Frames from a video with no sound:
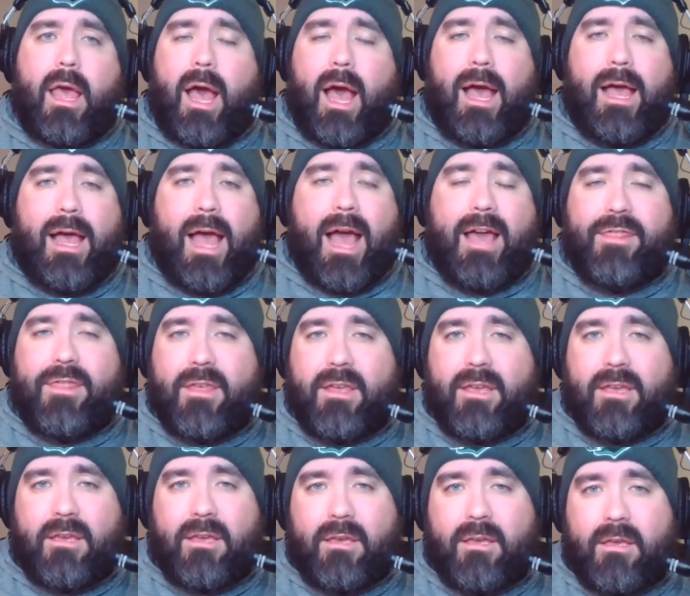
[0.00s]
I
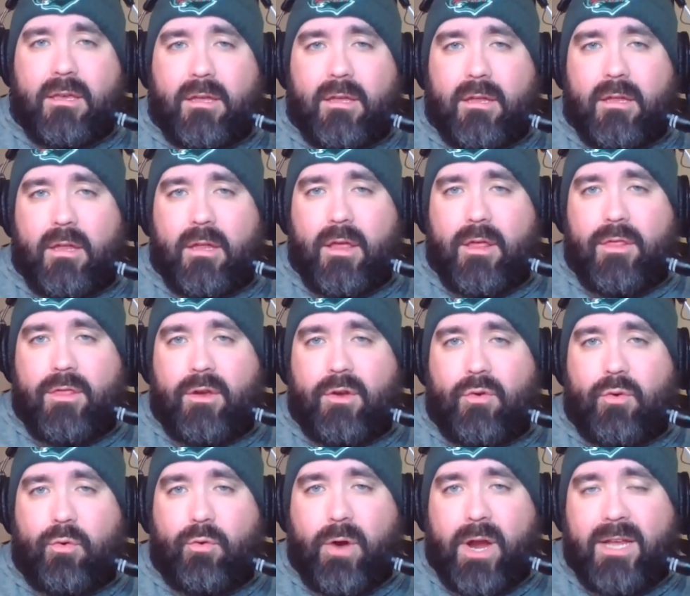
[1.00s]
think the
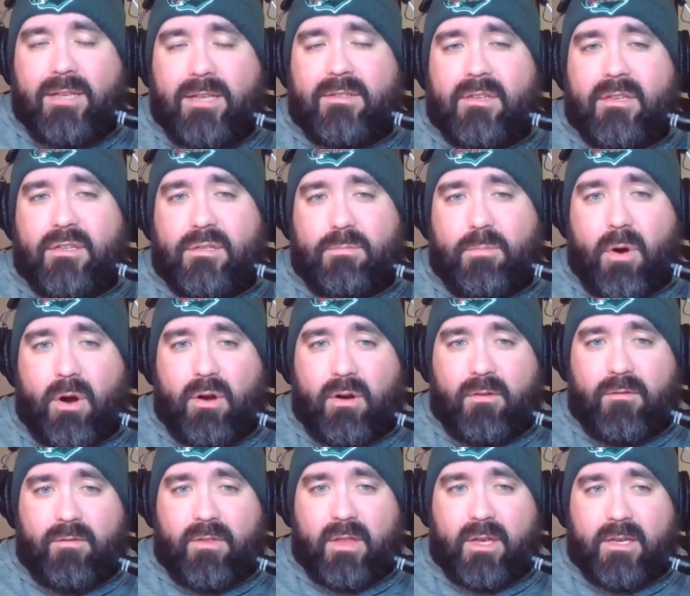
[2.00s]
craziest part
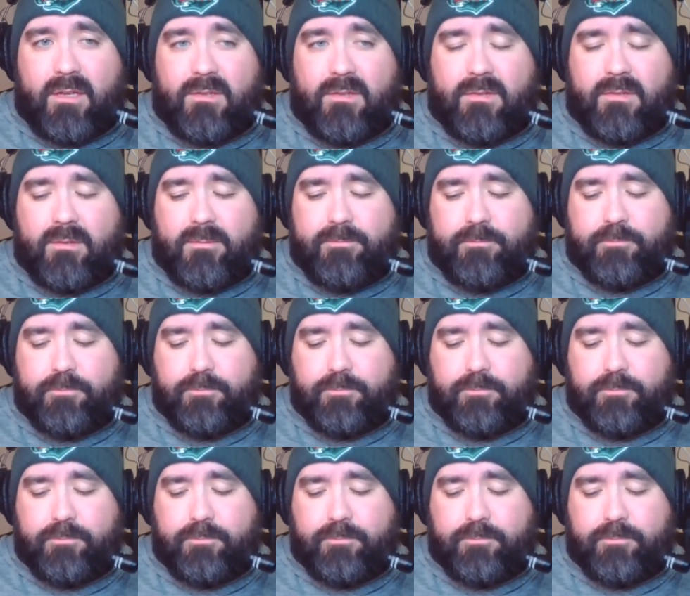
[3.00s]
of this